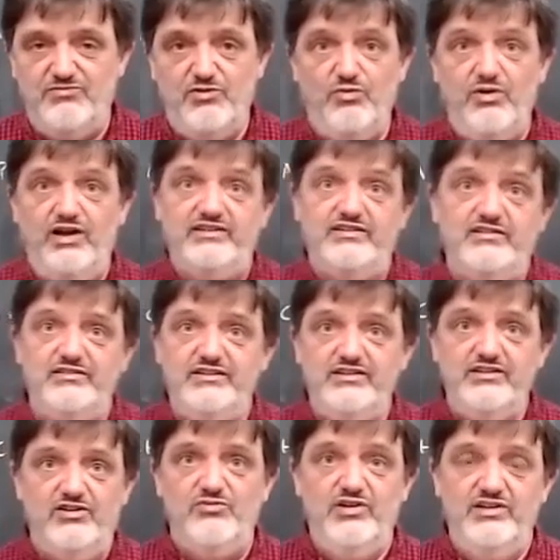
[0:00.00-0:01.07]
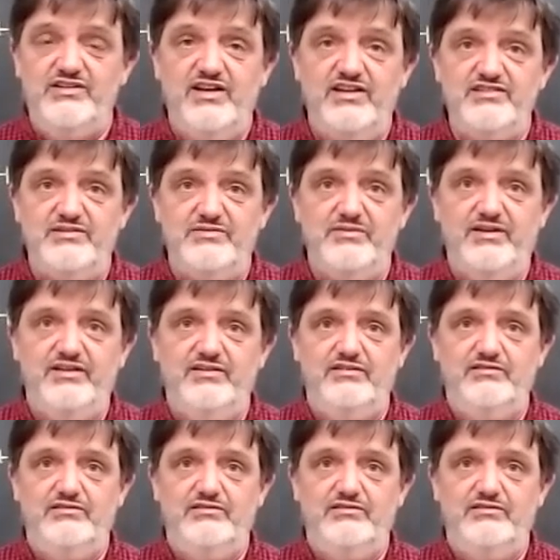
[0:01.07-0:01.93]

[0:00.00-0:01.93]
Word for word: well, what you know, what does it mean?